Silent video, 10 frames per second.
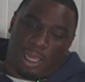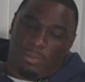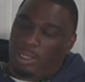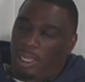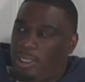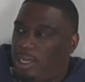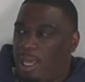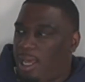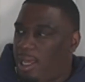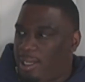I'd be like,
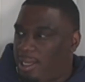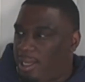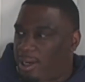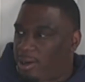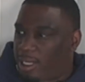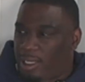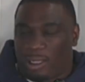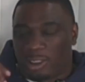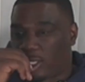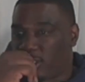nah, Granny,
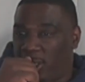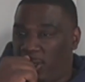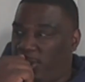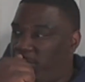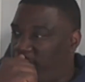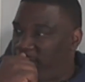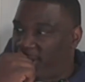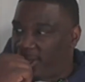your church. Oh,